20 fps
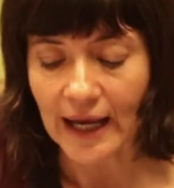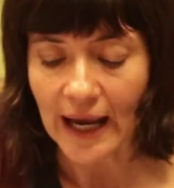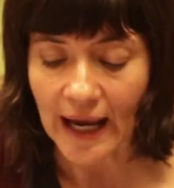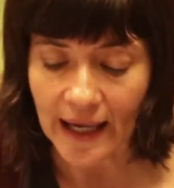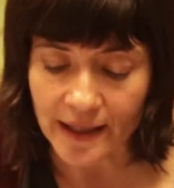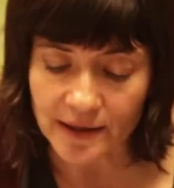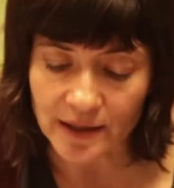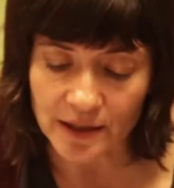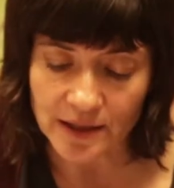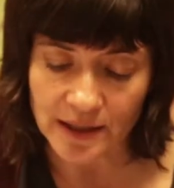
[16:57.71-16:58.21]

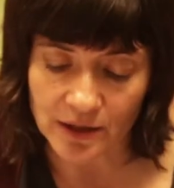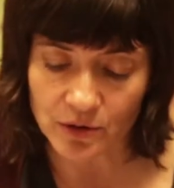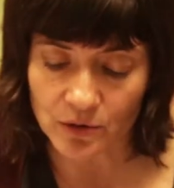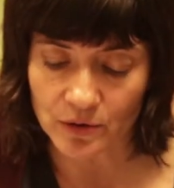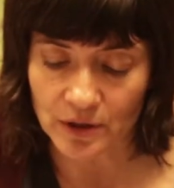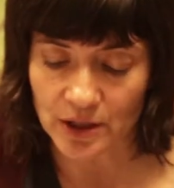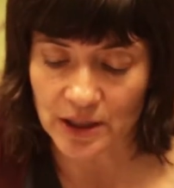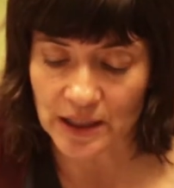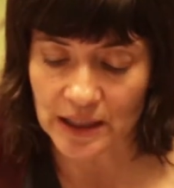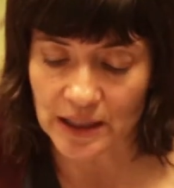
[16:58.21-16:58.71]
and the
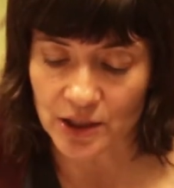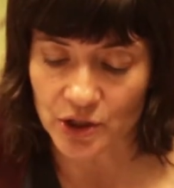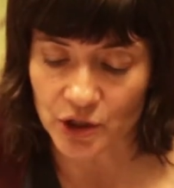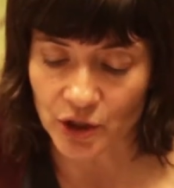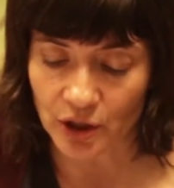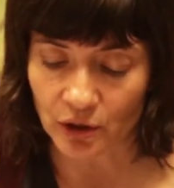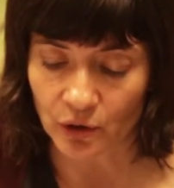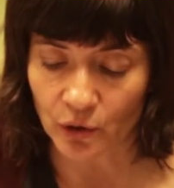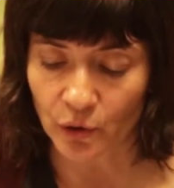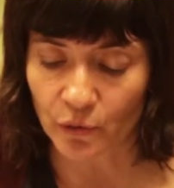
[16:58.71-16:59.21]

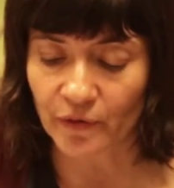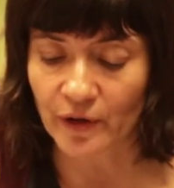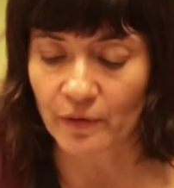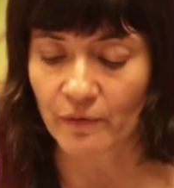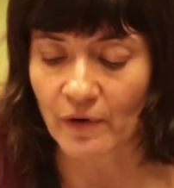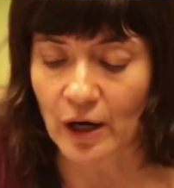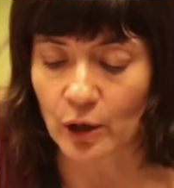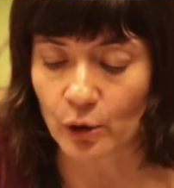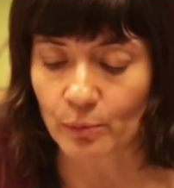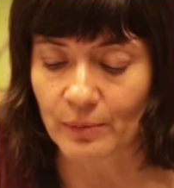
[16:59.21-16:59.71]
degradation of
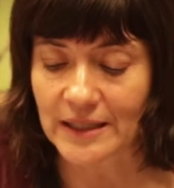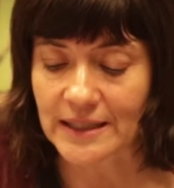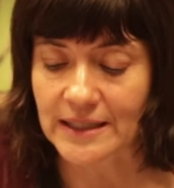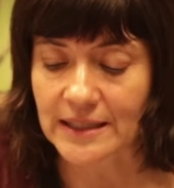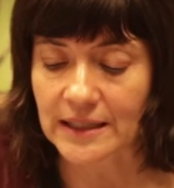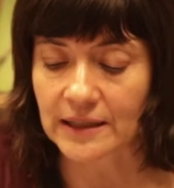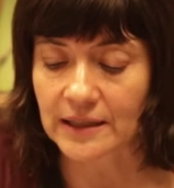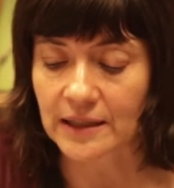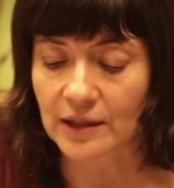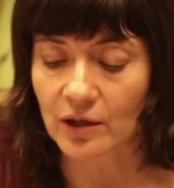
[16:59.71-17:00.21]
environments
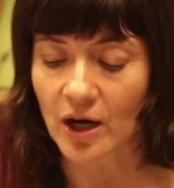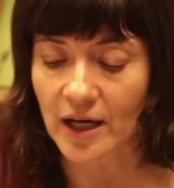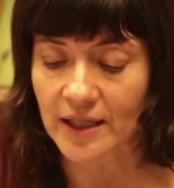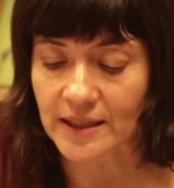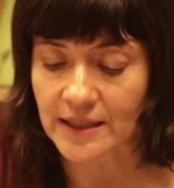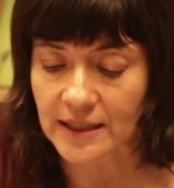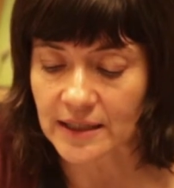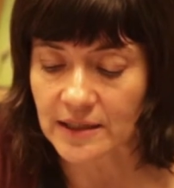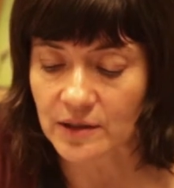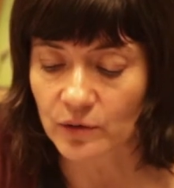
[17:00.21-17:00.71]
in the
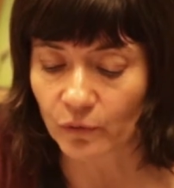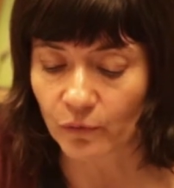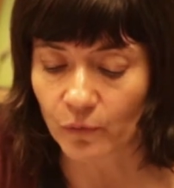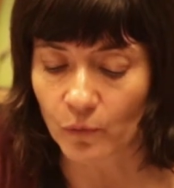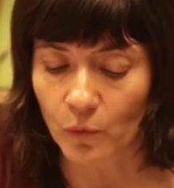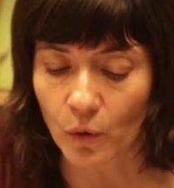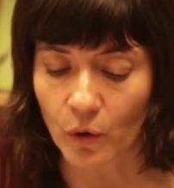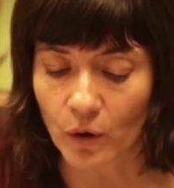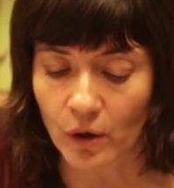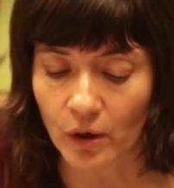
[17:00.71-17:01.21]
context of
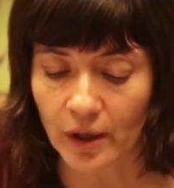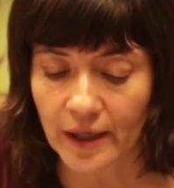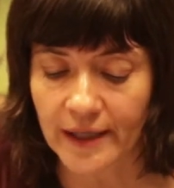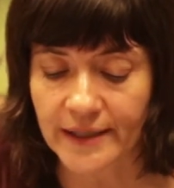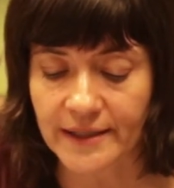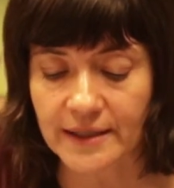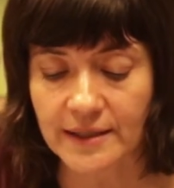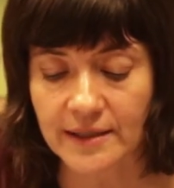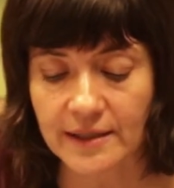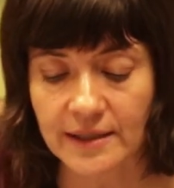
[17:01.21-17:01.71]
war
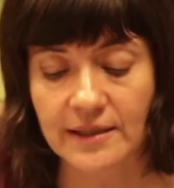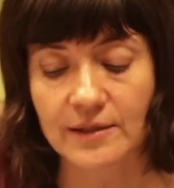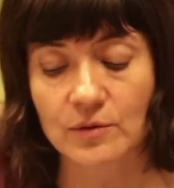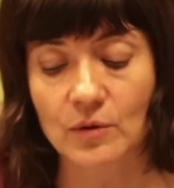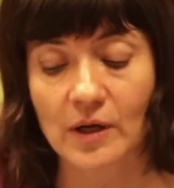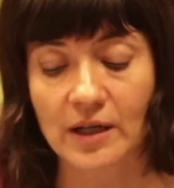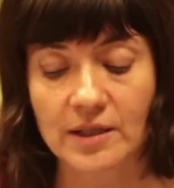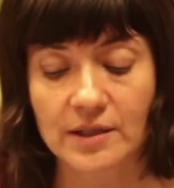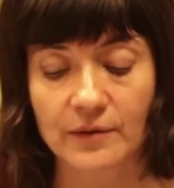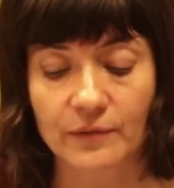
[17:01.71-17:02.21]
and the
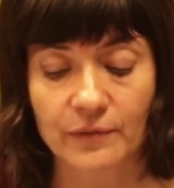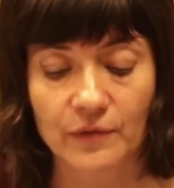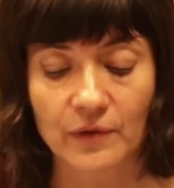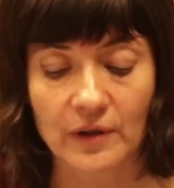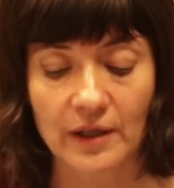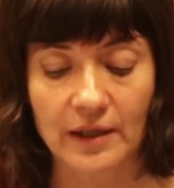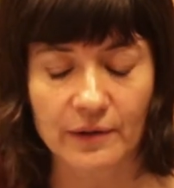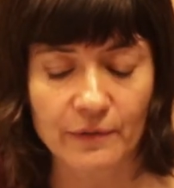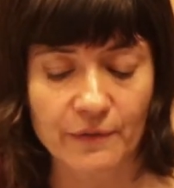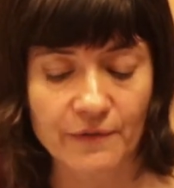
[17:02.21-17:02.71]
destructive
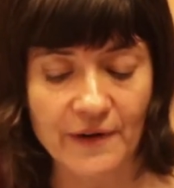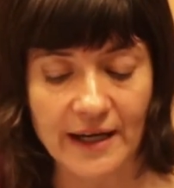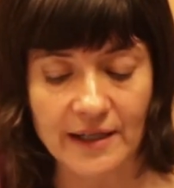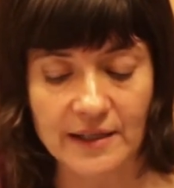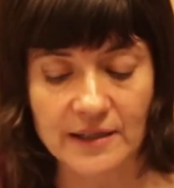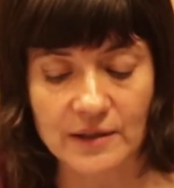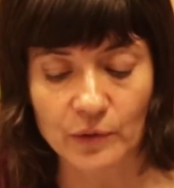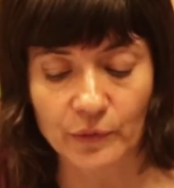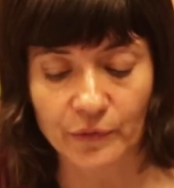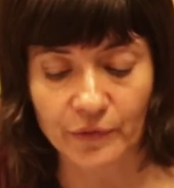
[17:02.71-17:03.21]

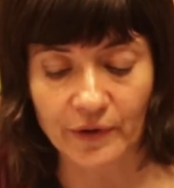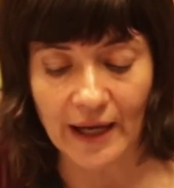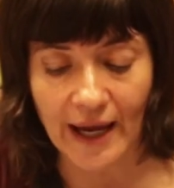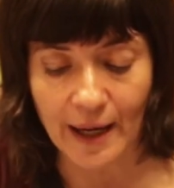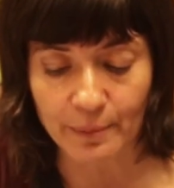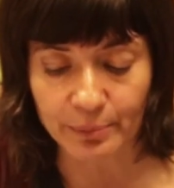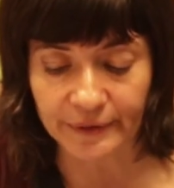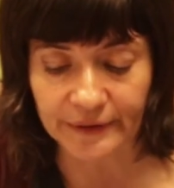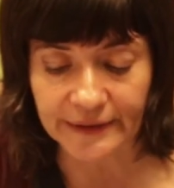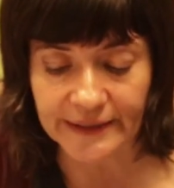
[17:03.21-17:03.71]
effects of
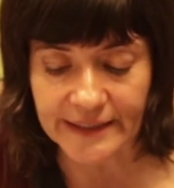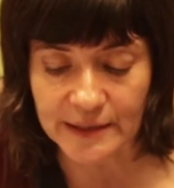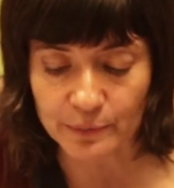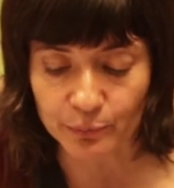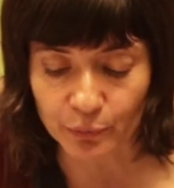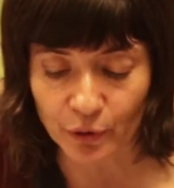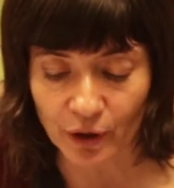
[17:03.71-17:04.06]
capitalist